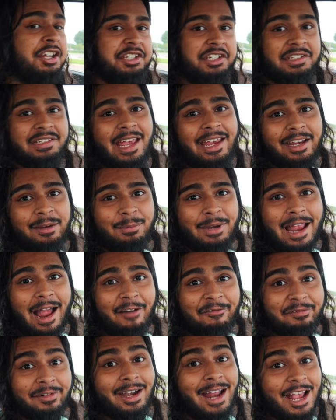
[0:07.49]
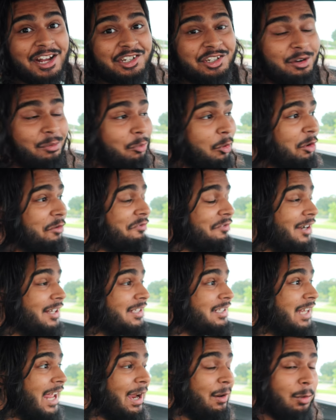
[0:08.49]
She's taking me out for National
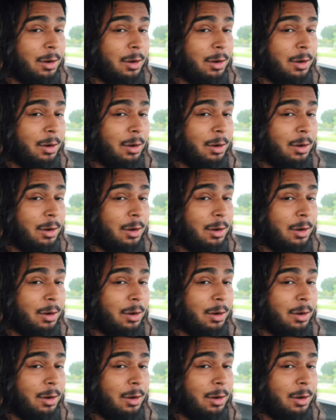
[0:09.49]
Boyfriend's Day.